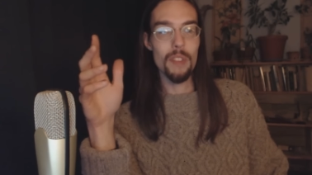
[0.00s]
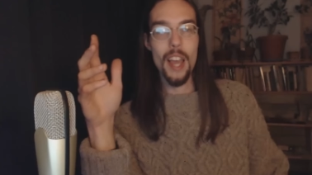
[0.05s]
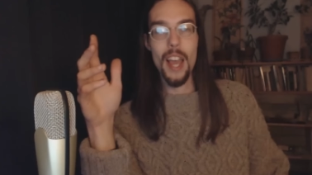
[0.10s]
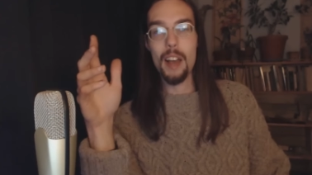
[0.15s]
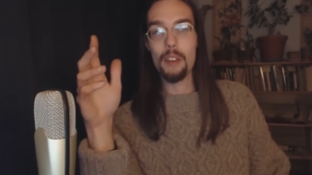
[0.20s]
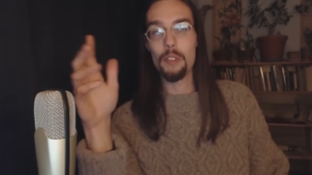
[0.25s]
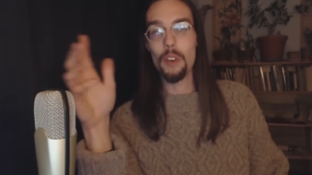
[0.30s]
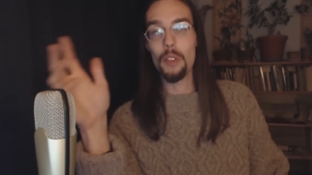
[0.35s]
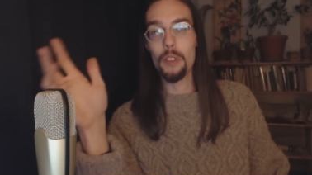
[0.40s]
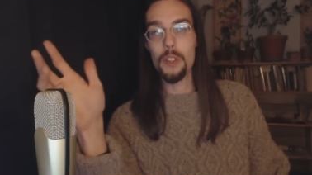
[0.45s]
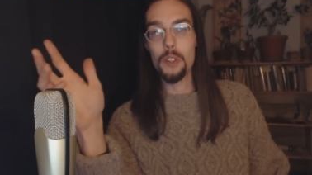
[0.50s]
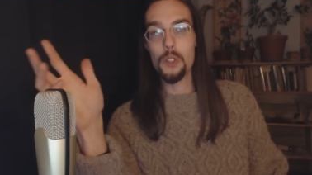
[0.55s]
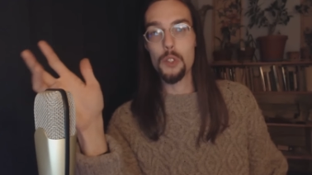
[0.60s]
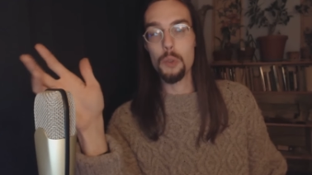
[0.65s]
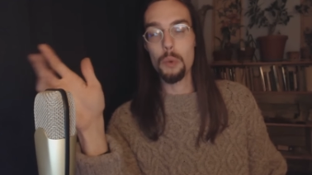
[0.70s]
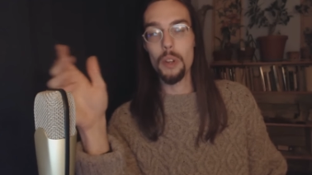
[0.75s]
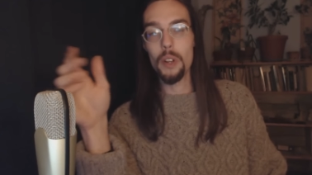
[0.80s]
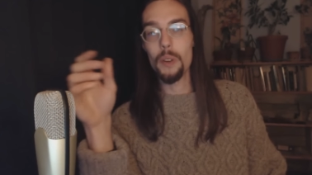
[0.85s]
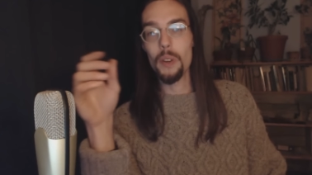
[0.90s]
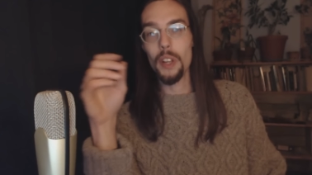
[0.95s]
have all these
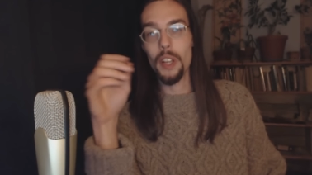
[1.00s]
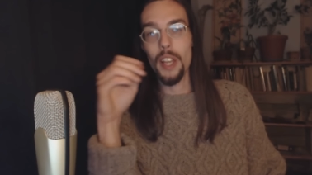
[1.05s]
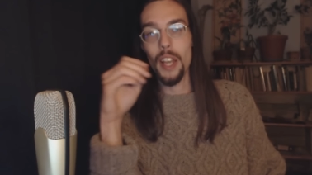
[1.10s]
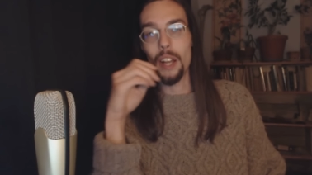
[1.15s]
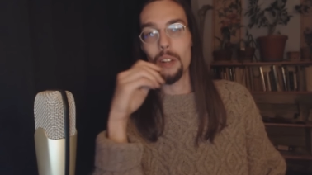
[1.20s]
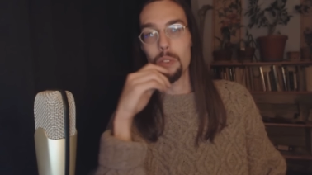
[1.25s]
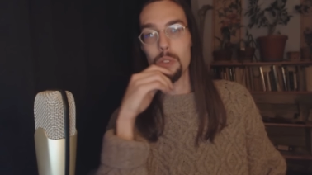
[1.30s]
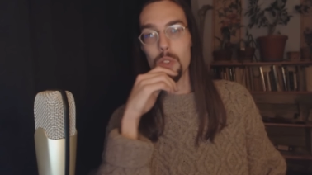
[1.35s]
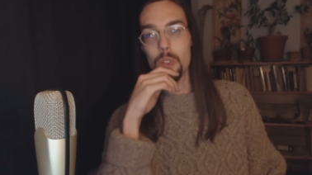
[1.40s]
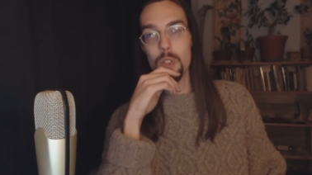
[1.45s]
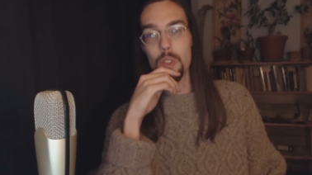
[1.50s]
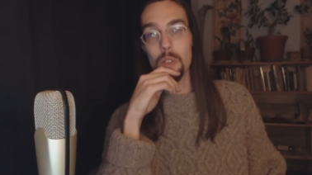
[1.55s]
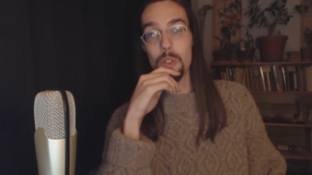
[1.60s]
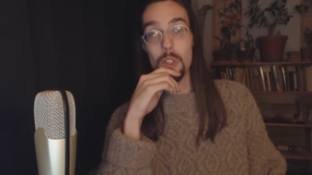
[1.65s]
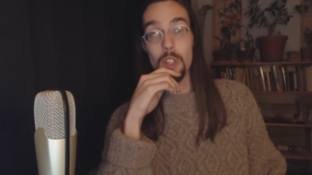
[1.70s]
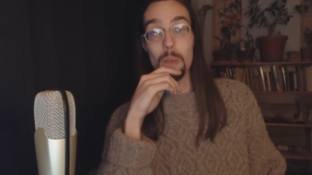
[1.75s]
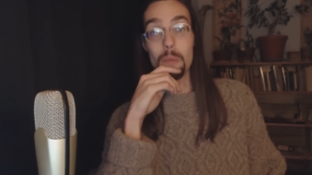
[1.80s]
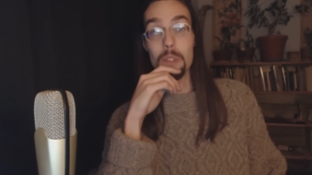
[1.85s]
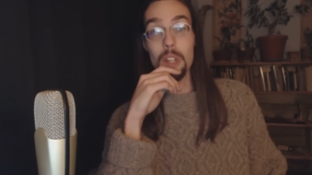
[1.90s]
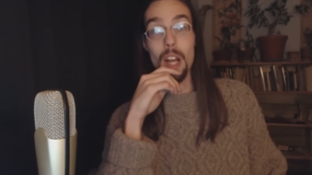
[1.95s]
Twitter accounts and so
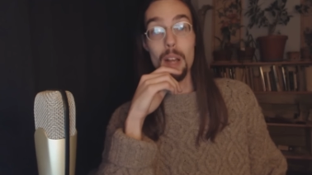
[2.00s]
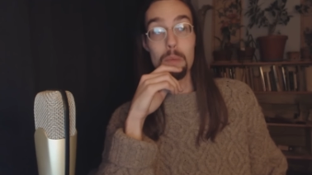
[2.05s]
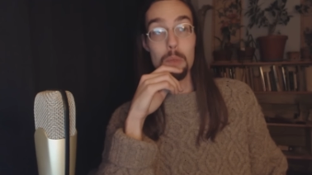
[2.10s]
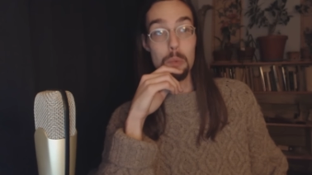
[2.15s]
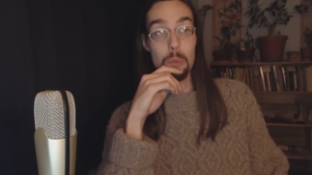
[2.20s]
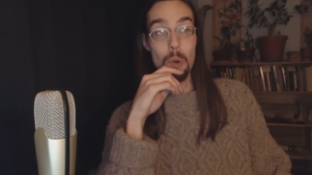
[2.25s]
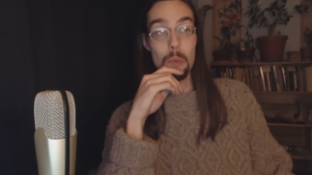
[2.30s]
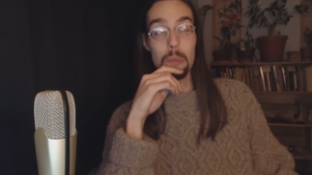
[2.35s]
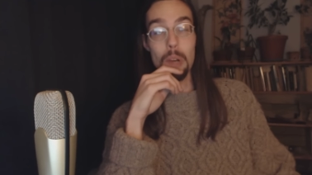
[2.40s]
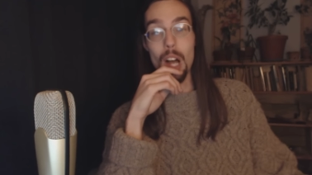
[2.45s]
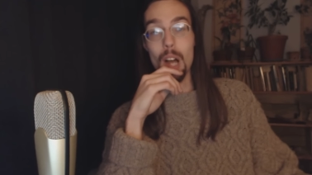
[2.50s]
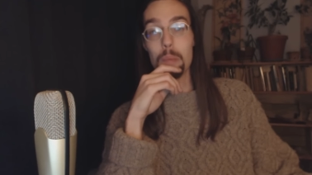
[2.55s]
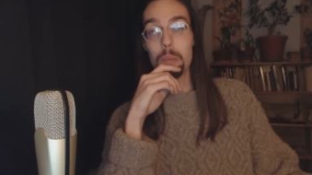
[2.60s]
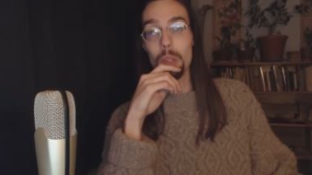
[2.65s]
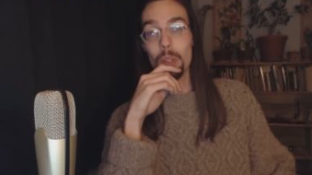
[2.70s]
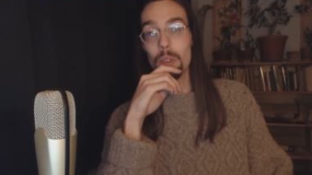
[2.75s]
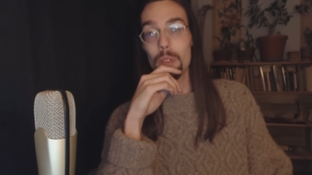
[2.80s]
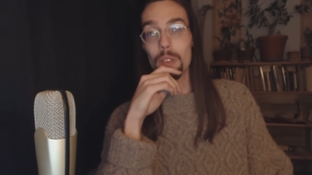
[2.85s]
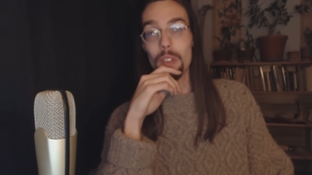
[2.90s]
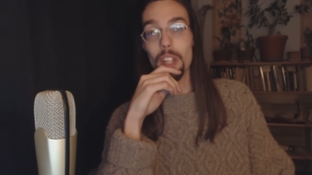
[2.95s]
sometimes more
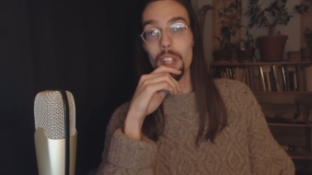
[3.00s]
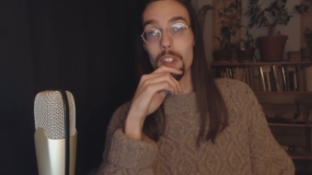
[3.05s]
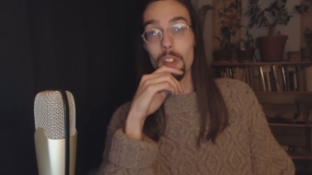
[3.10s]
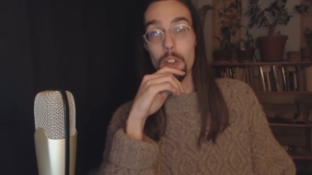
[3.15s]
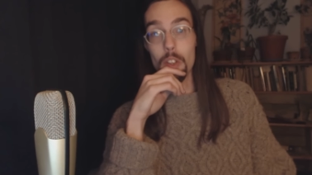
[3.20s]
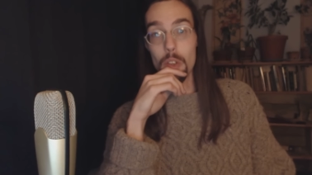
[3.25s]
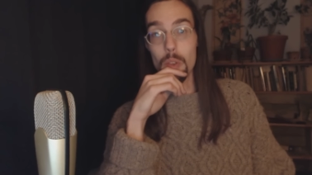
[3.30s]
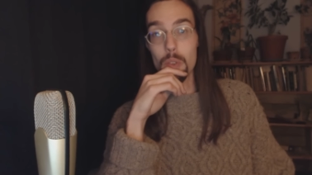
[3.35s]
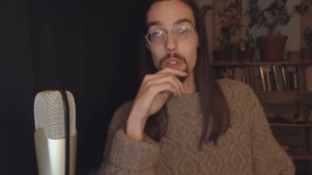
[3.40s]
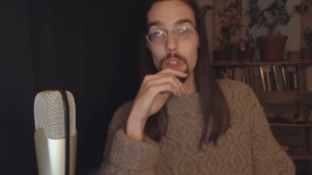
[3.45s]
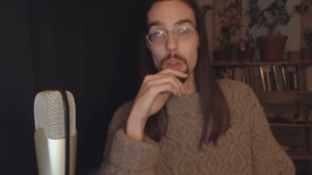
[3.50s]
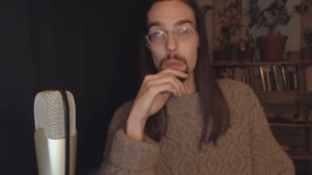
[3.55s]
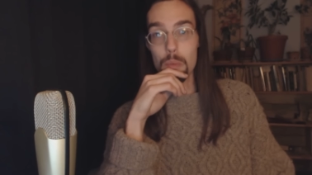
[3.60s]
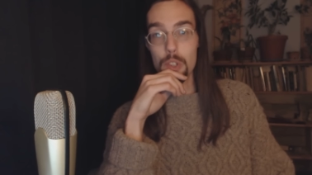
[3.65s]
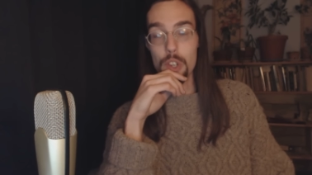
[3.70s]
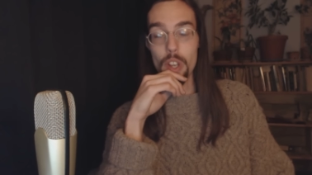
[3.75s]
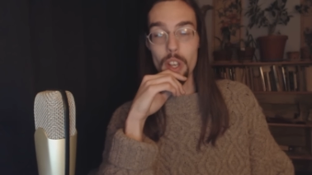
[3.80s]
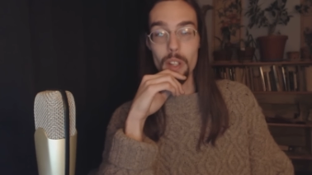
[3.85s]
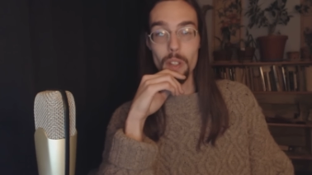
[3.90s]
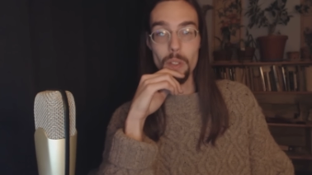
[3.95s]
popular than like their
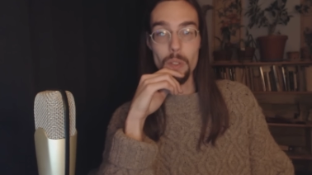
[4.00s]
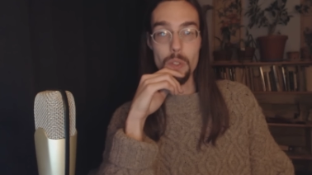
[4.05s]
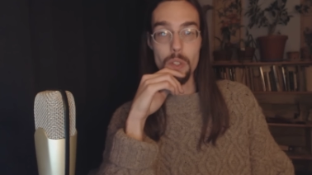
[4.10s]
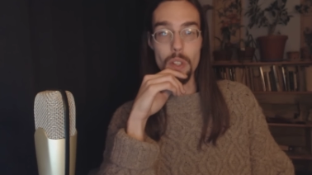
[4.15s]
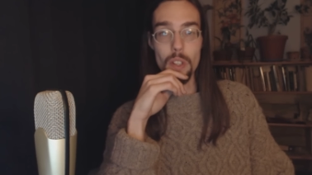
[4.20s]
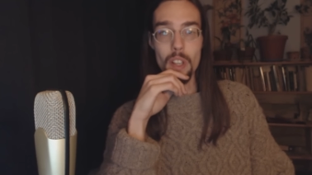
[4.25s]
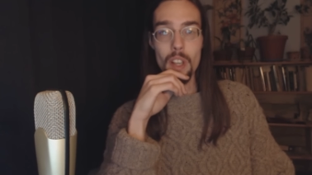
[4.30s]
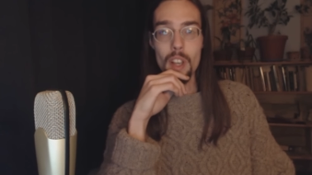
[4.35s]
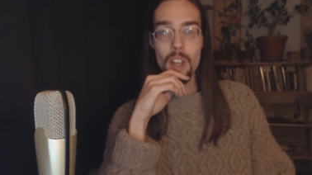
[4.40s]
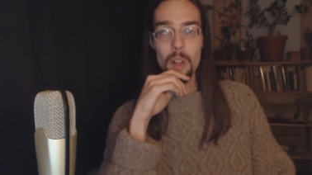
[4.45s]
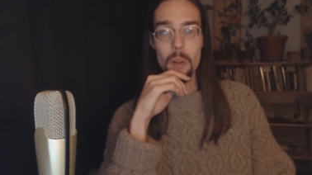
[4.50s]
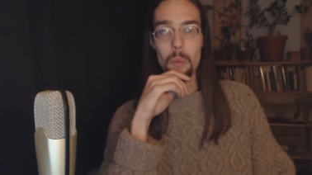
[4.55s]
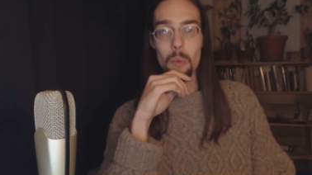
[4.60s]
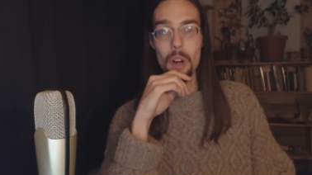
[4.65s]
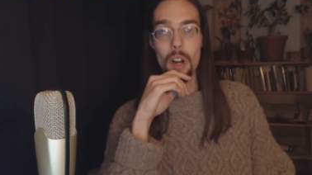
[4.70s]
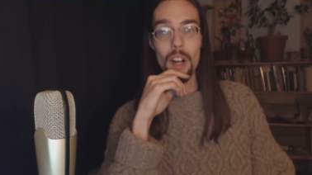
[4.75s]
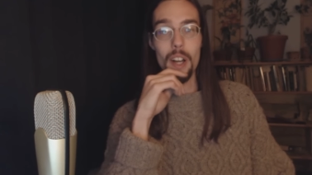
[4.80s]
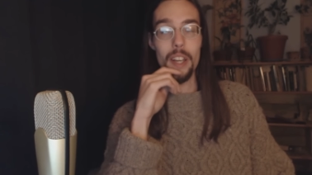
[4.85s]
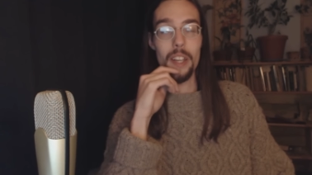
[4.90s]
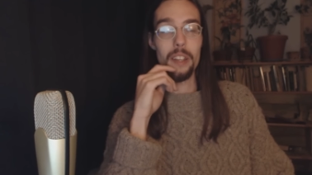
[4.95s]
YouTube channel or something.
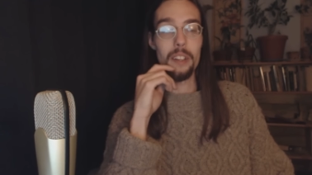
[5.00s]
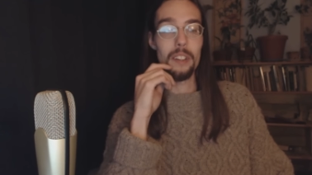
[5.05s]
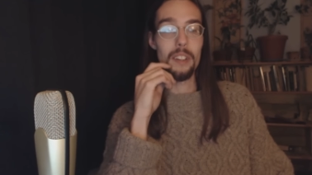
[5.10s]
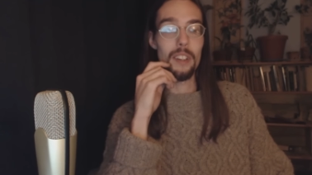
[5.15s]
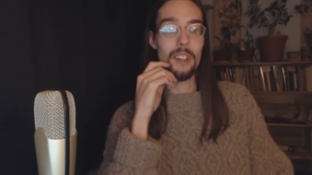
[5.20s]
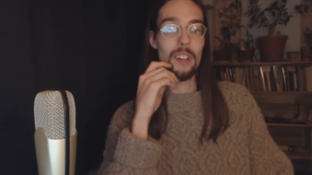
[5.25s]
Why?